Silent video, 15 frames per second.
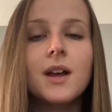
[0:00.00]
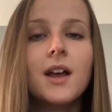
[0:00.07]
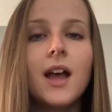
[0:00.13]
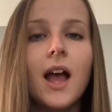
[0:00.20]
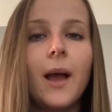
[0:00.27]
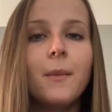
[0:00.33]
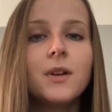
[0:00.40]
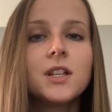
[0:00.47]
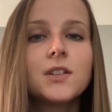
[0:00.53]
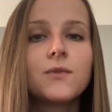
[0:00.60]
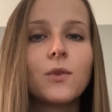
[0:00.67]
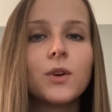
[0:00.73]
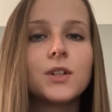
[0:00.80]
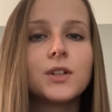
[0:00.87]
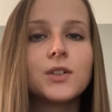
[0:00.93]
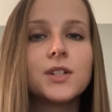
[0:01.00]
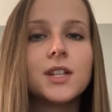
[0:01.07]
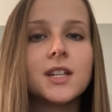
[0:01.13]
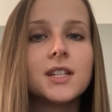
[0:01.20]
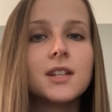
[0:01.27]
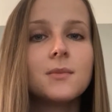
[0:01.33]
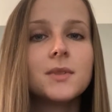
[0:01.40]
MS4s are
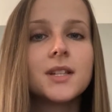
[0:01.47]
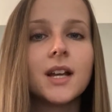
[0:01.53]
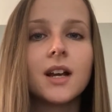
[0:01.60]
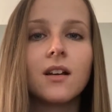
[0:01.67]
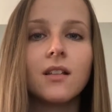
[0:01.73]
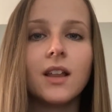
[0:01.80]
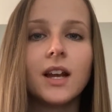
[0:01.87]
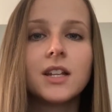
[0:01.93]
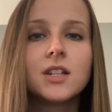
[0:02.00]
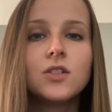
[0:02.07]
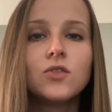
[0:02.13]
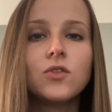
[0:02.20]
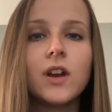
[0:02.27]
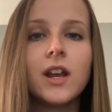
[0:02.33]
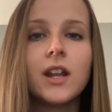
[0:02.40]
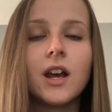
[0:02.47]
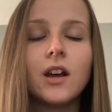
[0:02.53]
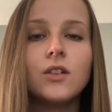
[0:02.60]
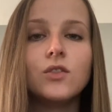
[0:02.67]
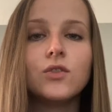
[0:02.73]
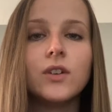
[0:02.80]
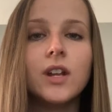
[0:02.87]
systems that collect and drain
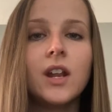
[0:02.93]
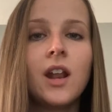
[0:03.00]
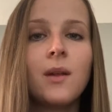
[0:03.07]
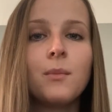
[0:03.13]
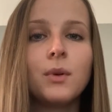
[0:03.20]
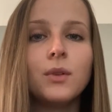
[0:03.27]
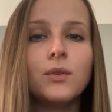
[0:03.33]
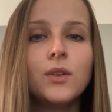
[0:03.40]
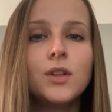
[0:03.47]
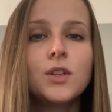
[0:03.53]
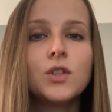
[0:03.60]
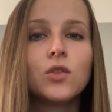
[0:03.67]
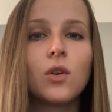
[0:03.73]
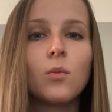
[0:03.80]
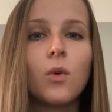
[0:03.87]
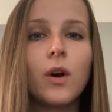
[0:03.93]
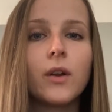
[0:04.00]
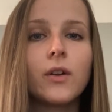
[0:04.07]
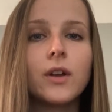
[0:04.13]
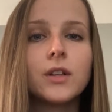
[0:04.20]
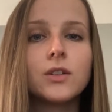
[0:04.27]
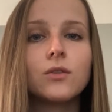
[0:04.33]
untreated and polluted stormwater
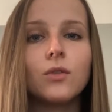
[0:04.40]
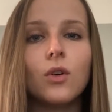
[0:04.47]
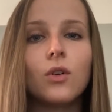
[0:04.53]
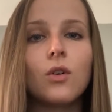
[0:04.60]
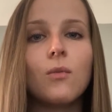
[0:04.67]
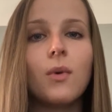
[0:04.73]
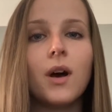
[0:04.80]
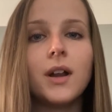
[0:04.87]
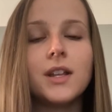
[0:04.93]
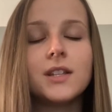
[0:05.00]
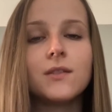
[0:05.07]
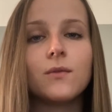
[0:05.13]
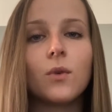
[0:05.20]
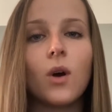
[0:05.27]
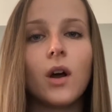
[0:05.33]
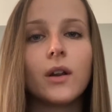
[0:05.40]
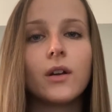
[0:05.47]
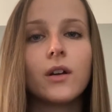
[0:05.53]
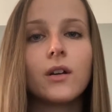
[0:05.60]
into local bodies of water.